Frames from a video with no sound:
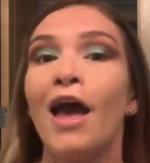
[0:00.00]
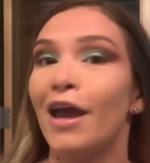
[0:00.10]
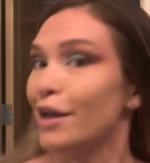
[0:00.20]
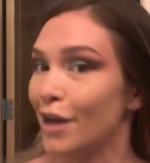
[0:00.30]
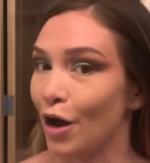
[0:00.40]

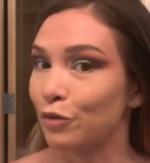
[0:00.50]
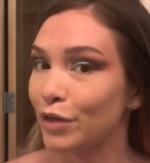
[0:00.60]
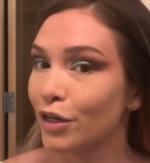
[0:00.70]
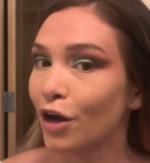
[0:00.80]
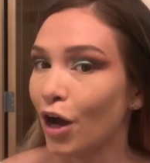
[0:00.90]
And now I'm
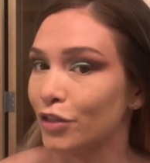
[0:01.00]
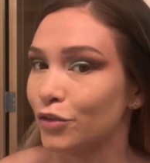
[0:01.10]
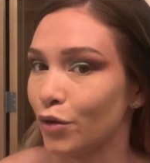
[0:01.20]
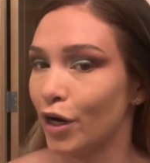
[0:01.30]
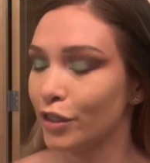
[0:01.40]
going to
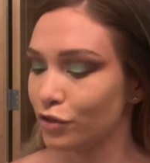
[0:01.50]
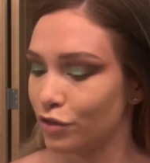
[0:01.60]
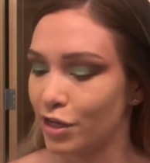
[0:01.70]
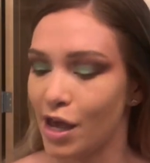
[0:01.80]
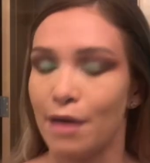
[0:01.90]
contour. So
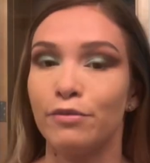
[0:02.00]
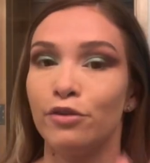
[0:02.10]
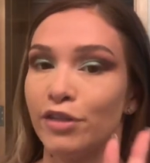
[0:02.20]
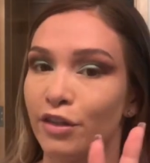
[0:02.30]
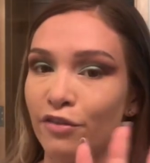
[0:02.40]
today I'm
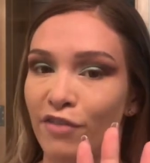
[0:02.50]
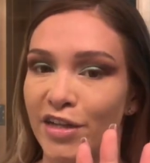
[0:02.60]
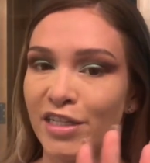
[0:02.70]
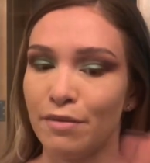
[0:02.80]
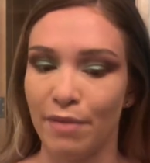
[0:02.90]
using the
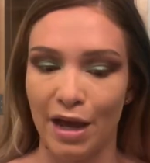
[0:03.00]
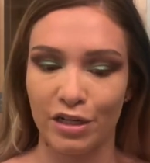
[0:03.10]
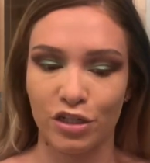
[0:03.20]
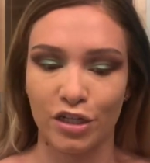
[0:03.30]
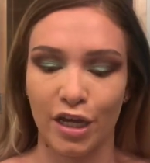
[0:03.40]
Fenty
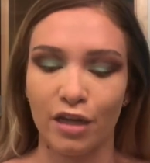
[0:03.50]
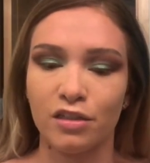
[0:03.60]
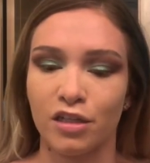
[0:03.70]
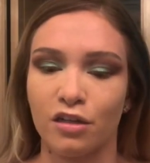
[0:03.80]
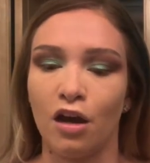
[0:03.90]

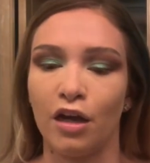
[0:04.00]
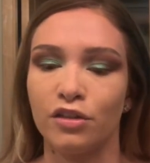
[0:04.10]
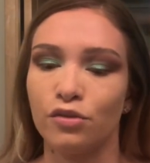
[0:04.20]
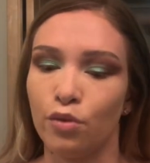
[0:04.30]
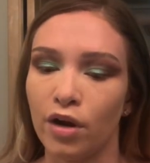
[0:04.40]
matchsticks to
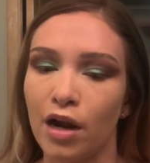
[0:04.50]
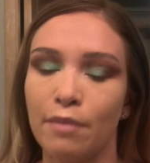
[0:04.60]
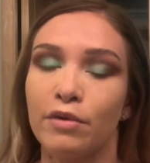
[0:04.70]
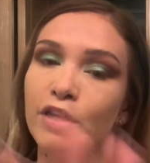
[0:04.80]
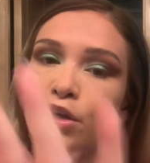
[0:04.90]
contour.
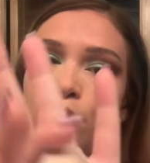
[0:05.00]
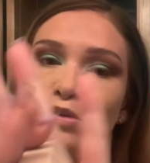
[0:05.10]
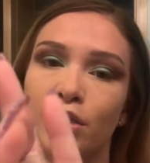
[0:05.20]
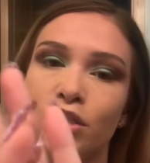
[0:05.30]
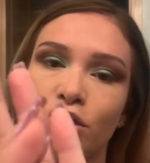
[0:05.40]
I'm going to
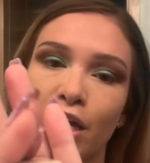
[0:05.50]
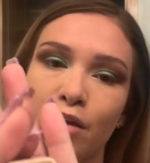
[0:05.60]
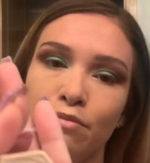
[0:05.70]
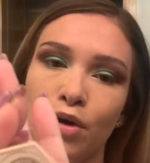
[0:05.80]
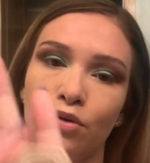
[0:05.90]
use the
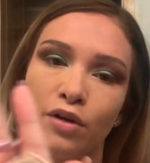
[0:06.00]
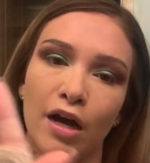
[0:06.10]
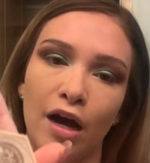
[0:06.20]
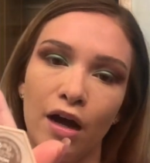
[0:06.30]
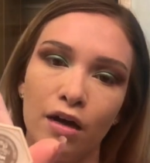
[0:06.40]
shade
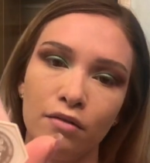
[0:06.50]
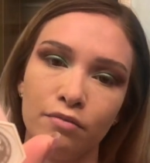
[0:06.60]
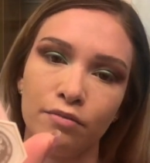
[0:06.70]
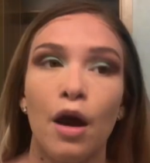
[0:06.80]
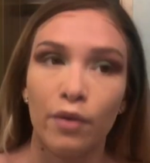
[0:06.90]
Mocha.
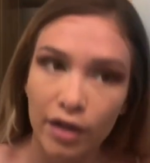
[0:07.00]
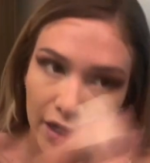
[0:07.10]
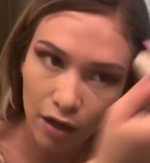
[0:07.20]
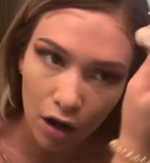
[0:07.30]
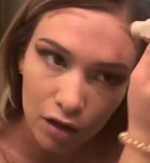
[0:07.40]
I want to
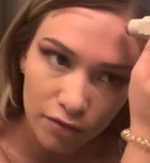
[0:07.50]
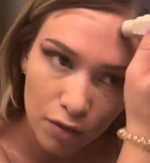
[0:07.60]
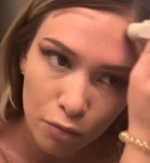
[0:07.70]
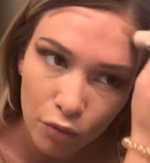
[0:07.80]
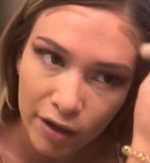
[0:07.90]
hit all of
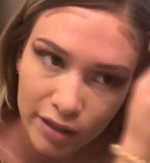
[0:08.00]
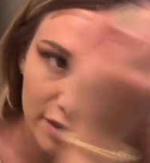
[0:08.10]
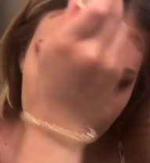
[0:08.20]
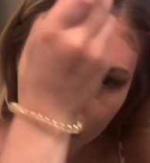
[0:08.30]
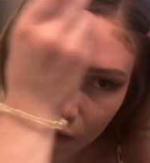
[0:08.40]
the points
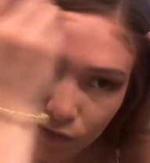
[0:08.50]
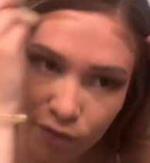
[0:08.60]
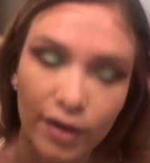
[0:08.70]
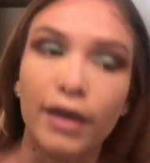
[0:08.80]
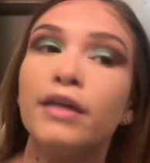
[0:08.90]
of my
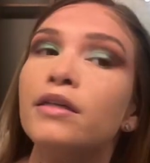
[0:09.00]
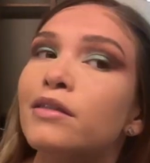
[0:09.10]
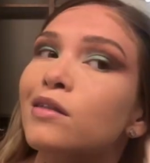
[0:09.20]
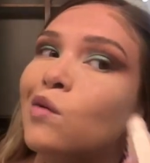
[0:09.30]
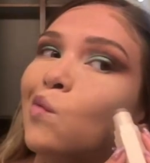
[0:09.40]
face